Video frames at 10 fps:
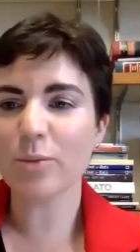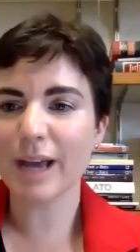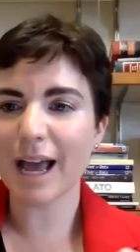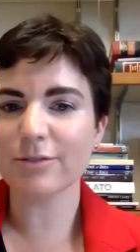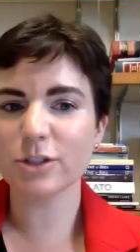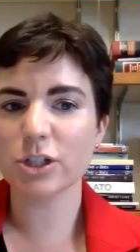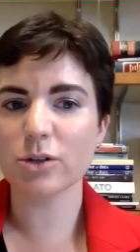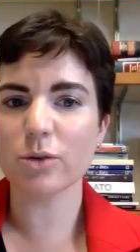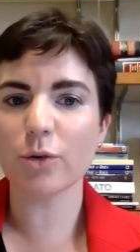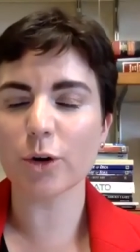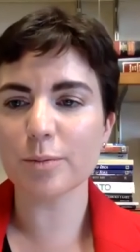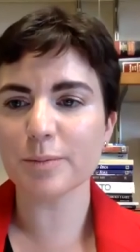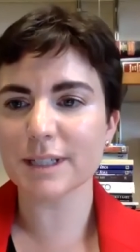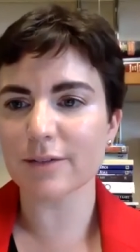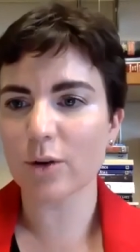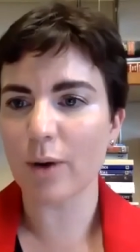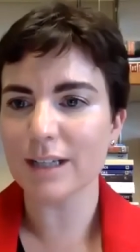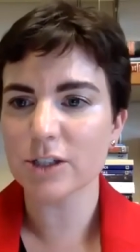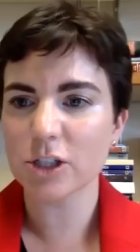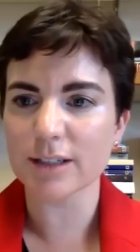we have two groups of
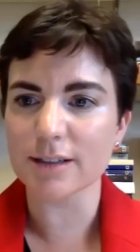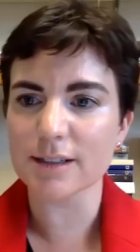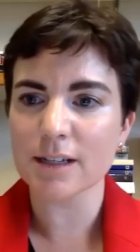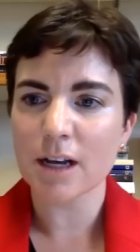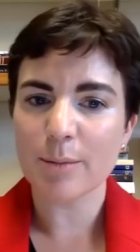questions,